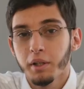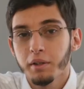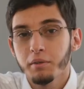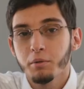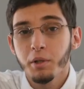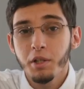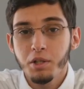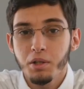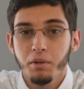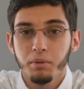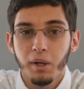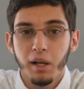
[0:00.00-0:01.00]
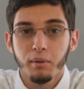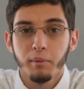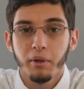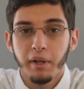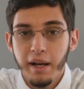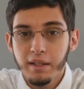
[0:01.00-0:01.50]
With traditional throttle
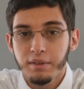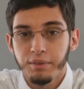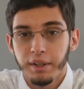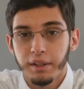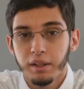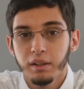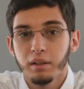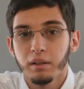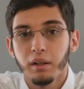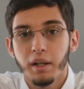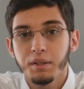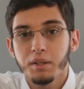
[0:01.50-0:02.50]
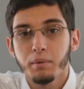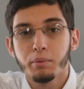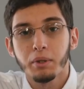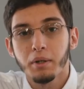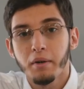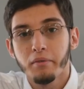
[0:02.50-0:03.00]
mode activated, let's
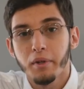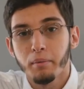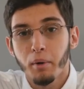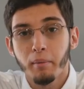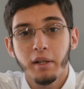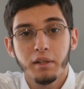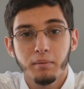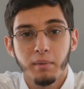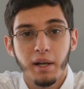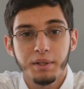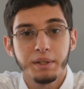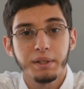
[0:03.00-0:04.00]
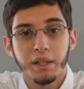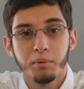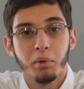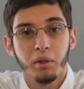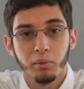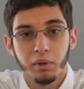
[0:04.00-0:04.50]
observe the momentum has indeed
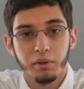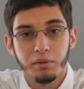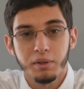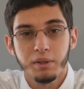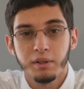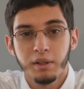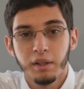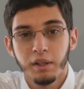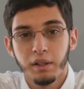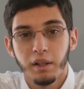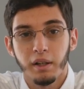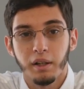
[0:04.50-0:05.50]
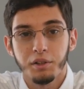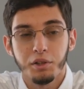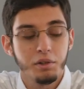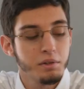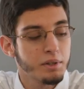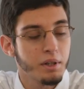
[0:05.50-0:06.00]
been reduced. And to
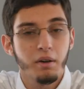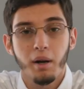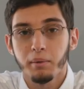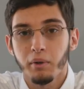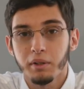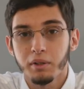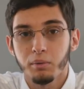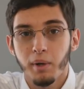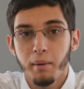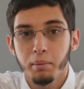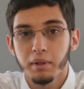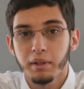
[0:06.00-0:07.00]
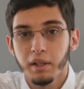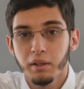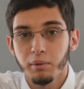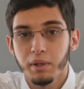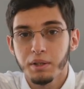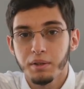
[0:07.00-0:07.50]
do so, I'm going to rapidly
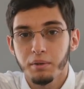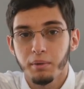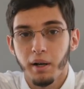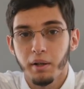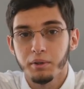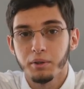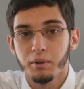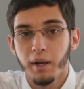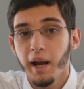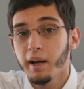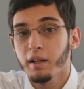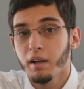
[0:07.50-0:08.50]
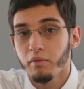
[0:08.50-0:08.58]
increase the throttle to 80